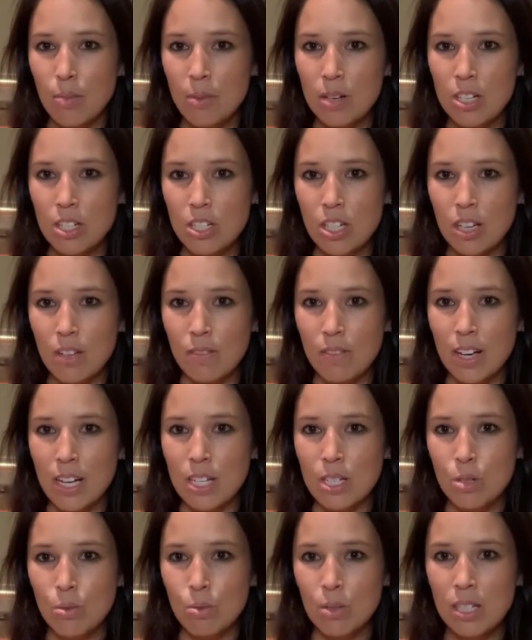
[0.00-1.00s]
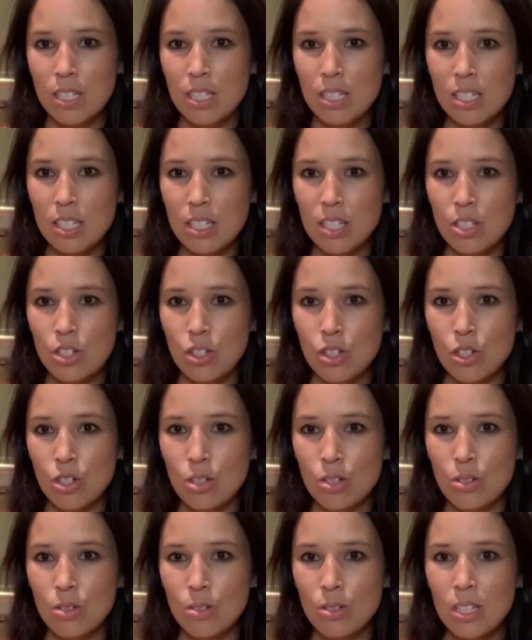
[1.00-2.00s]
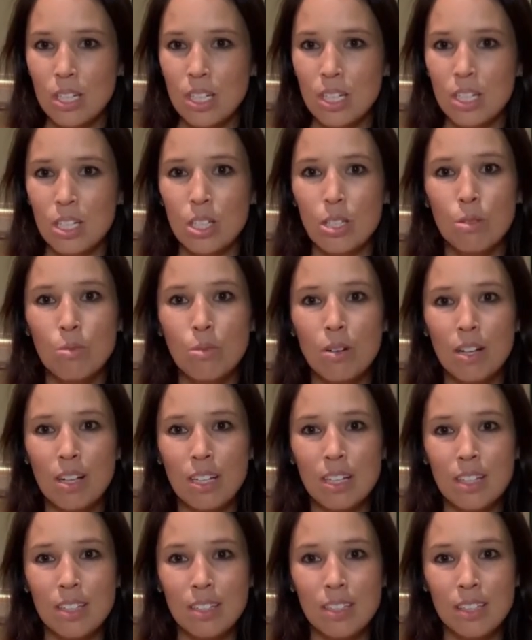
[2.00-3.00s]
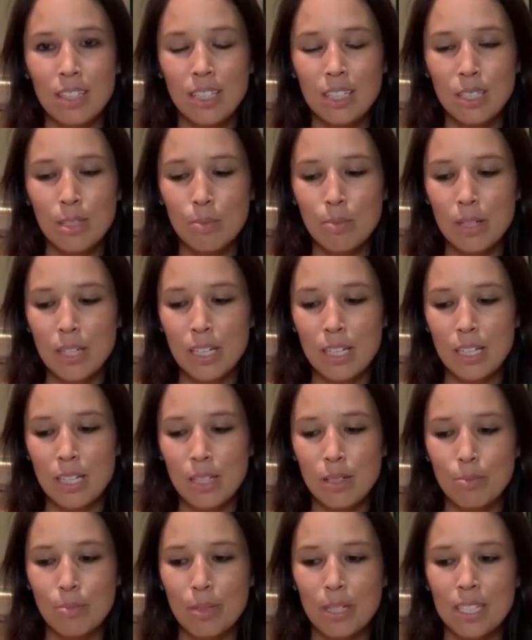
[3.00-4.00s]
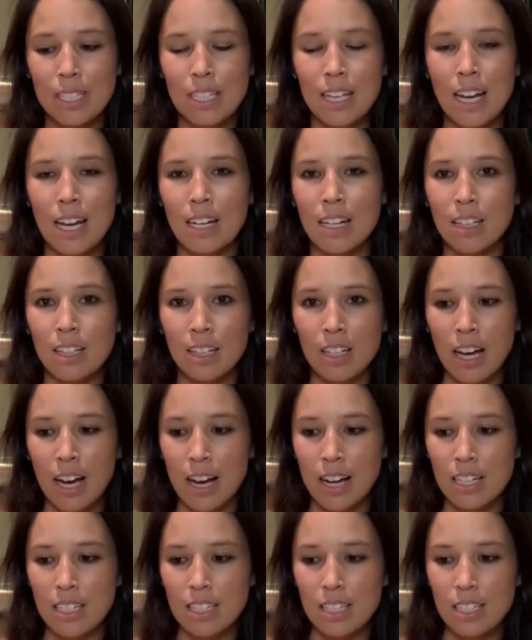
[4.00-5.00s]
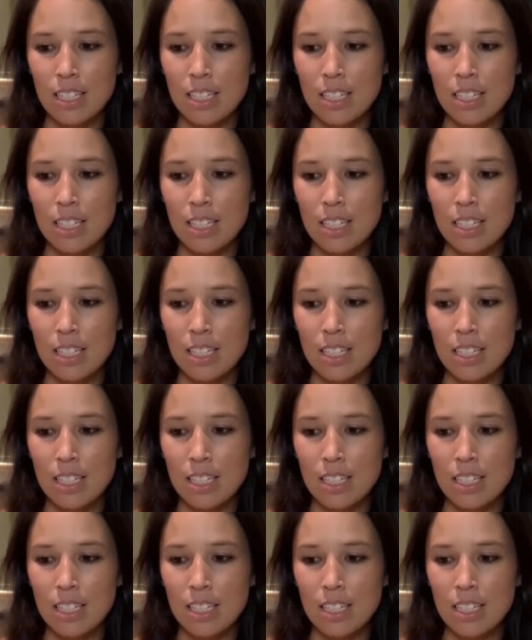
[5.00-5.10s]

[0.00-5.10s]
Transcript: much, if I twist the shoe, you want a little bit, but not a lot.